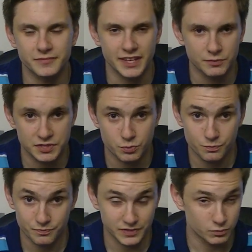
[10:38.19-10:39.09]
That was
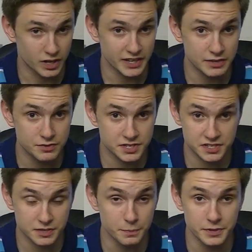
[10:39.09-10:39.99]
what I used as
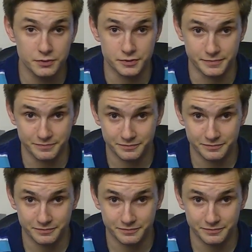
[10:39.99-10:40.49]
a computer,